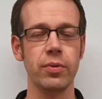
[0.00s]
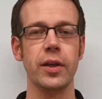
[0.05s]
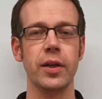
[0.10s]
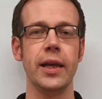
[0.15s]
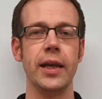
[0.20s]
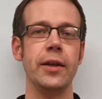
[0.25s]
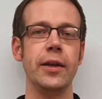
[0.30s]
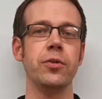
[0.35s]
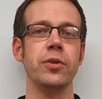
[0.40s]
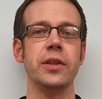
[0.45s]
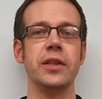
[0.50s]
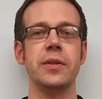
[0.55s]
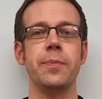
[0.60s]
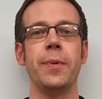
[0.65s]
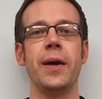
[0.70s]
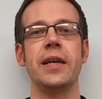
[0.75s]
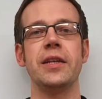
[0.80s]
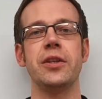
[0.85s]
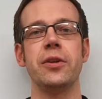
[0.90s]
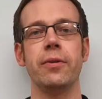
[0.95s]
in order to
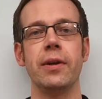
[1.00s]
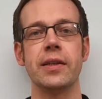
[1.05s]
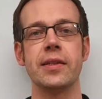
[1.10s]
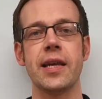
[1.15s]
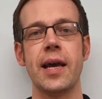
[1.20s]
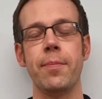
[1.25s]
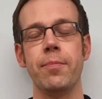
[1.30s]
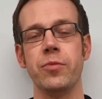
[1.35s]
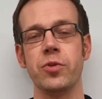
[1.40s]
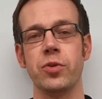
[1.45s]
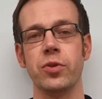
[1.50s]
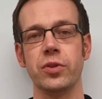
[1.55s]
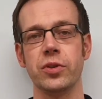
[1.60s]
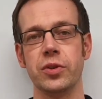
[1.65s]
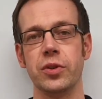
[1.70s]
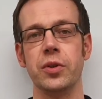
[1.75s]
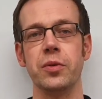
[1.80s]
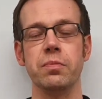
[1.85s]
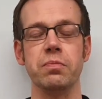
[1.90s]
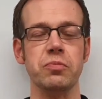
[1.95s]
pass your exams or
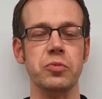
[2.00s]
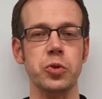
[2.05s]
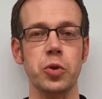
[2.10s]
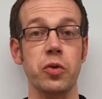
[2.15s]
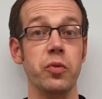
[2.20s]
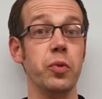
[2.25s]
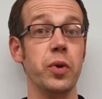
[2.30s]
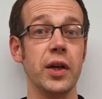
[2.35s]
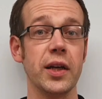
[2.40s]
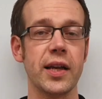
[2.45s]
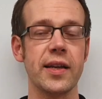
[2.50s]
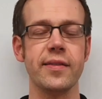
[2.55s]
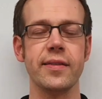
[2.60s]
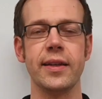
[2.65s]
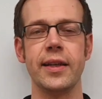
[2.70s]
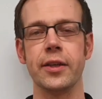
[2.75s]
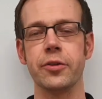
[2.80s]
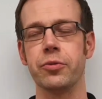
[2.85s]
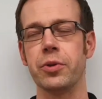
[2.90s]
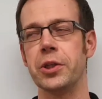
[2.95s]
to sort of work as
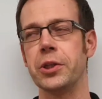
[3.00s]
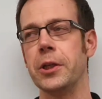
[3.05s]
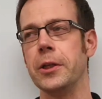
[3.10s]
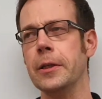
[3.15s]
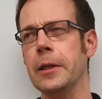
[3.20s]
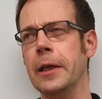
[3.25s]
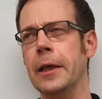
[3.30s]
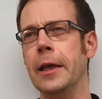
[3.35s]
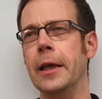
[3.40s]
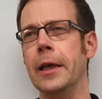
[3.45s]
an electrician.